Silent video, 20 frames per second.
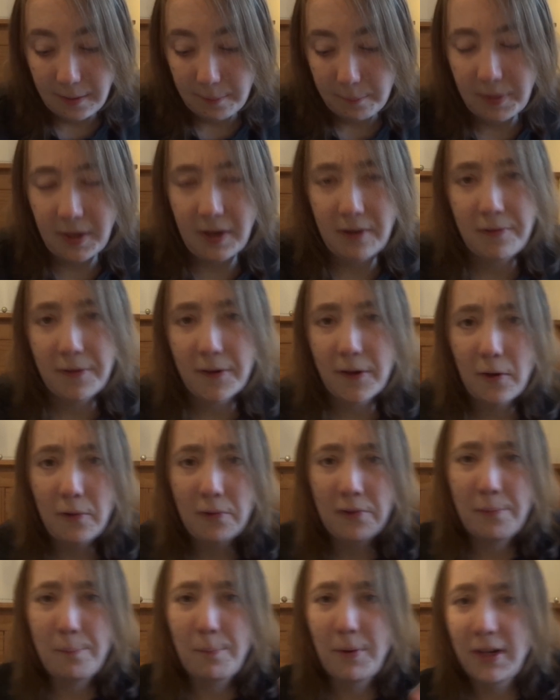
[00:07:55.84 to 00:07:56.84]
But I
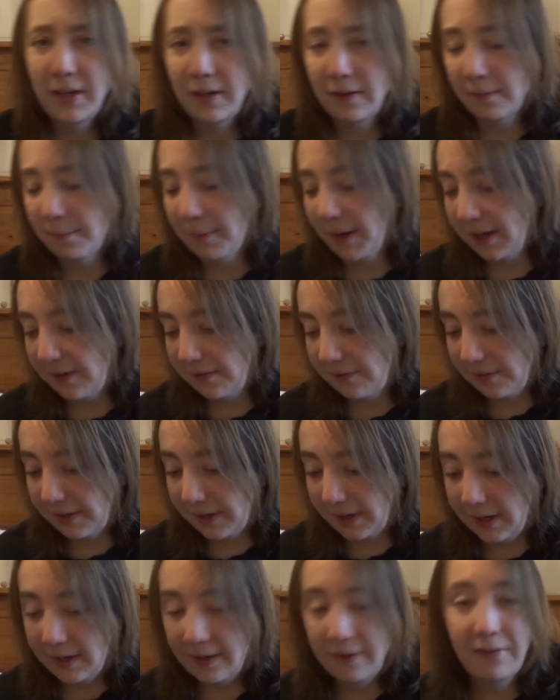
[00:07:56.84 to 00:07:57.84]
forgot to bring them
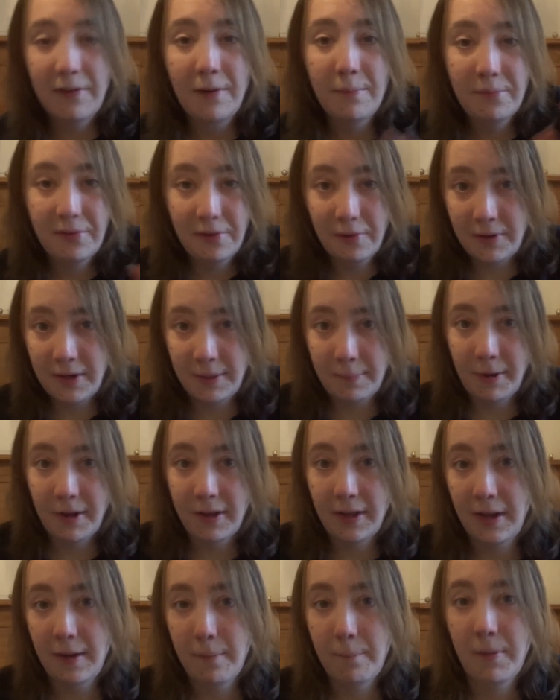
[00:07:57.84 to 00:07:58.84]
actually, so I'm sorry about
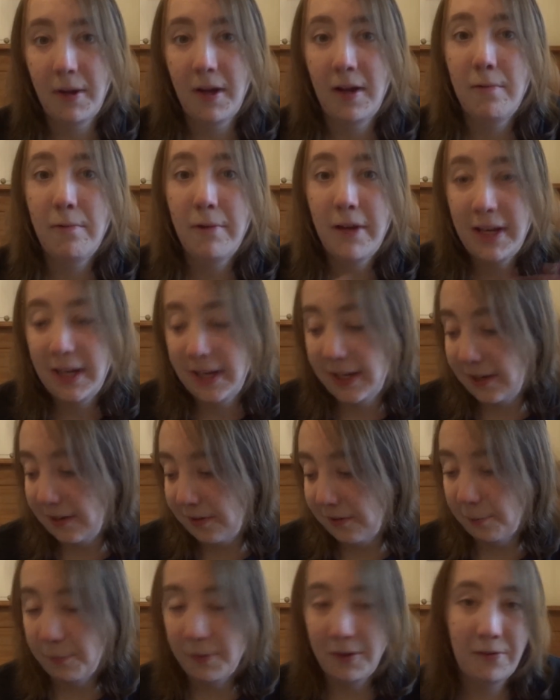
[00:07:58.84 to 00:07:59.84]
that, but I really need
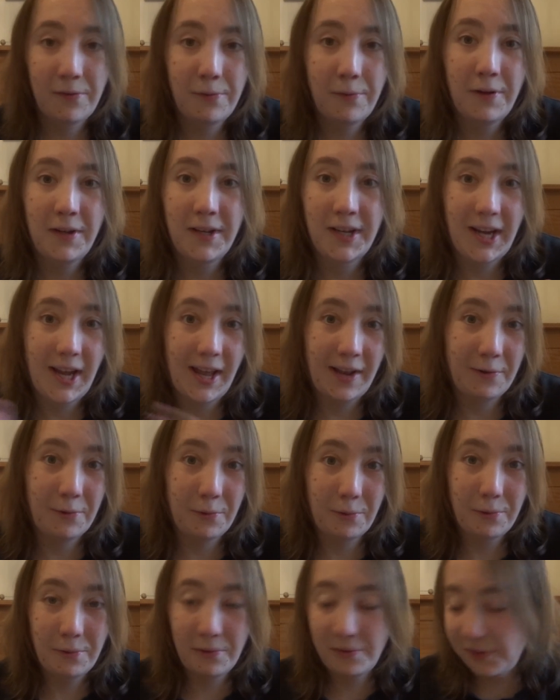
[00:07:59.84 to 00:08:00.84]
to whiz through the
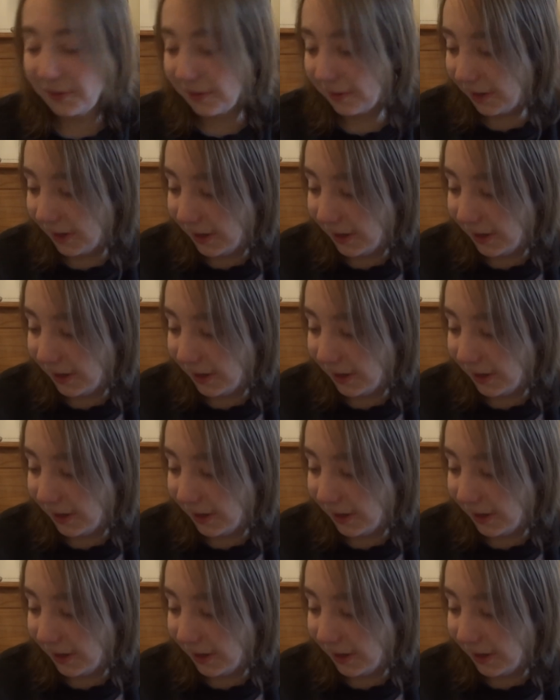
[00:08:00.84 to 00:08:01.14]
candles.